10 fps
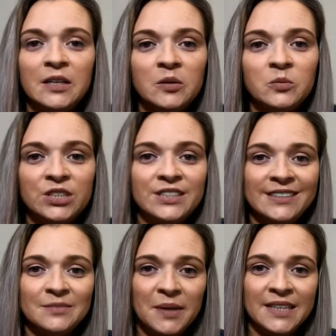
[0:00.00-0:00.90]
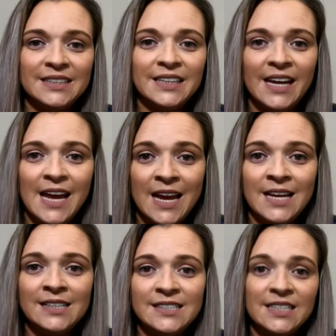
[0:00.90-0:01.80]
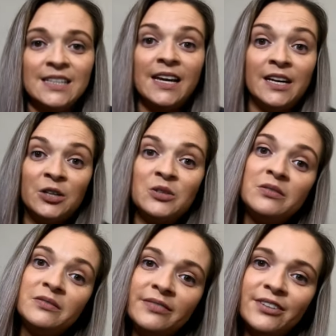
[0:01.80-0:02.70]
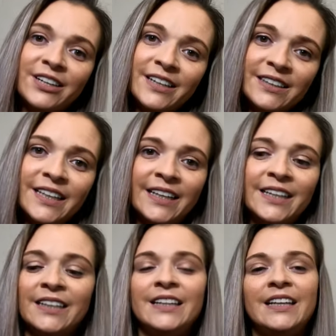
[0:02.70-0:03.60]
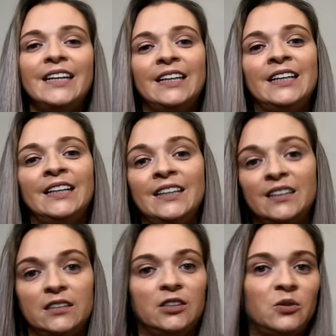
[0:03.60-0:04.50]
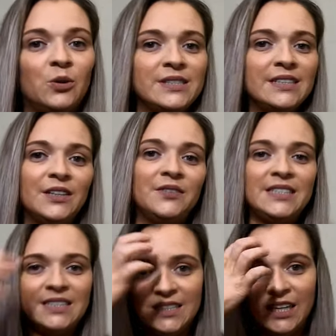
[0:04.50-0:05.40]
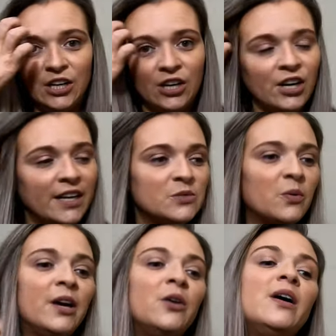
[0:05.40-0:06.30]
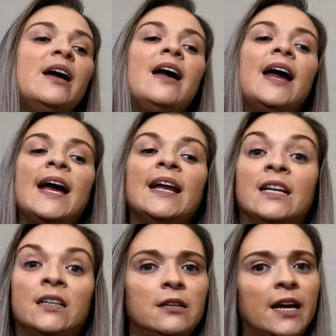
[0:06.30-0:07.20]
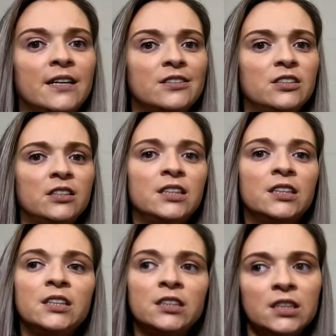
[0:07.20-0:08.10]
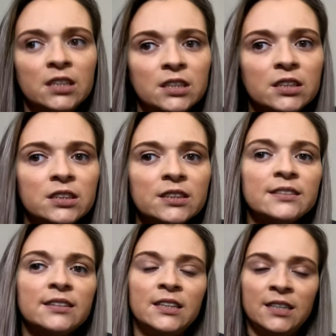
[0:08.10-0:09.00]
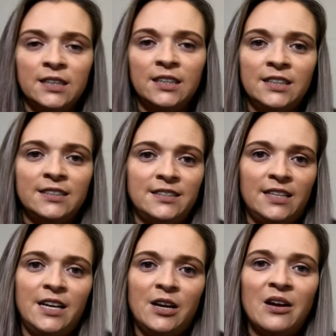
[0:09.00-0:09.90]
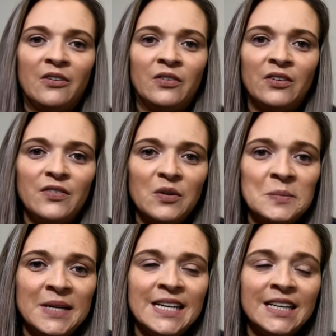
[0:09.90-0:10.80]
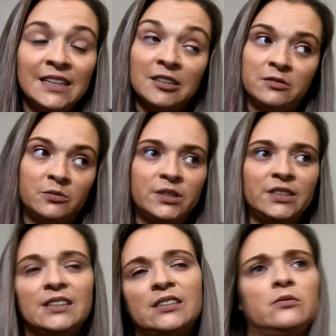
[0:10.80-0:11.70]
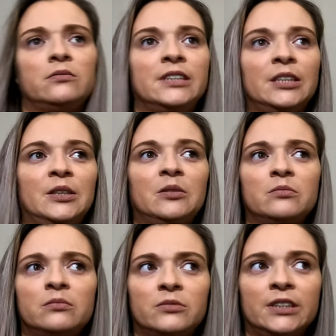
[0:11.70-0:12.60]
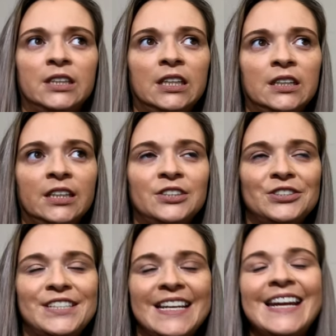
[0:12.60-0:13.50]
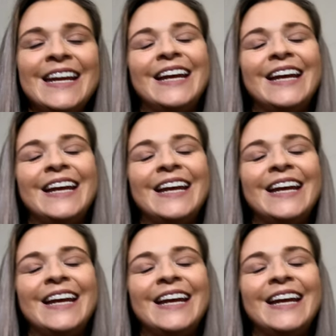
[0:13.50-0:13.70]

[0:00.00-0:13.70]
which is basically A T L for Atlanta. He, of course, lives here as well. Actually, just in the city over from me, which is really, really interesting.